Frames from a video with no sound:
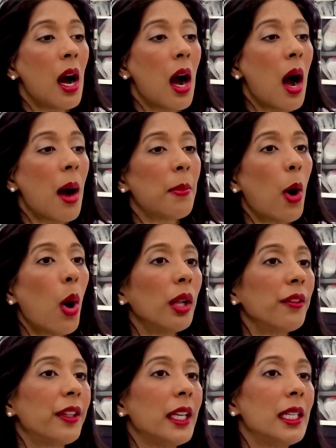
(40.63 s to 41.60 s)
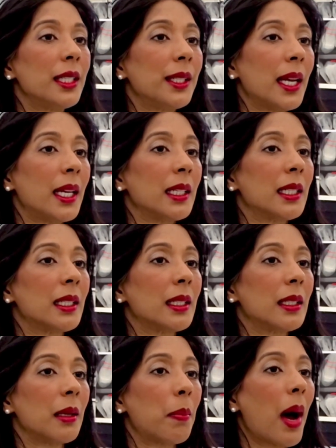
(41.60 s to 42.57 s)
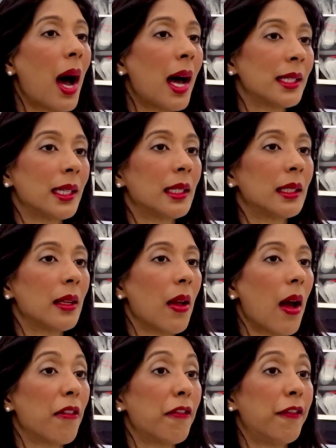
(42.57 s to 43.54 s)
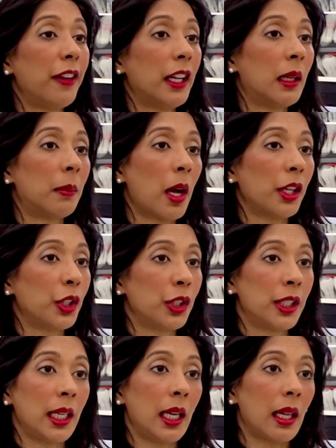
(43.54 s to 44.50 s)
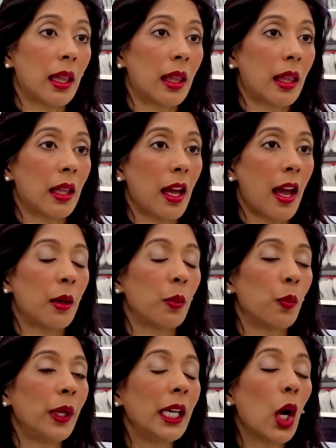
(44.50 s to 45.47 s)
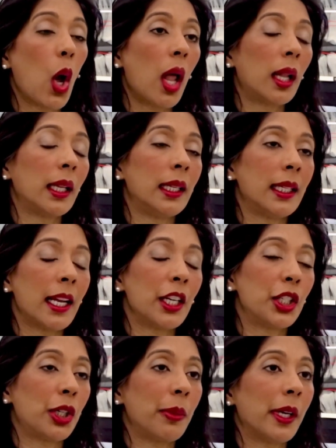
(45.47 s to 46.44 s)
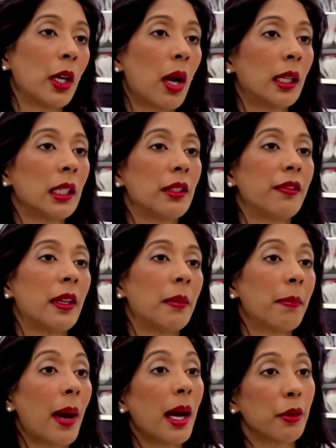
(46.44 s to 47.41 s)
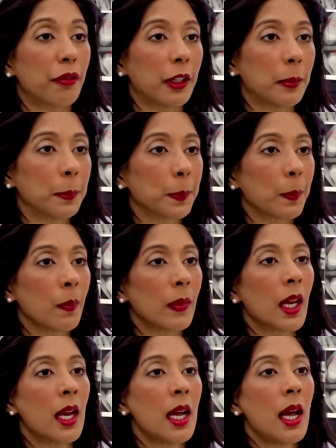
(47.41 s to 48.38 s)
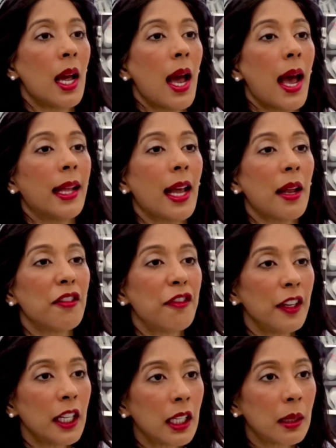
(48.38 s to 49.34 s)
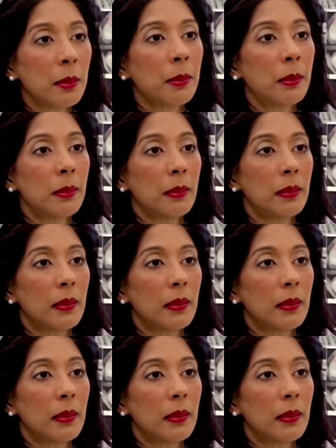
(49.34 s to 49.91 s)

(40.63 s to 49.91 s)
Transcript: um, all of these things deposit a film on your teeth. And we call, in dentistry, we call this film biofilm. And that film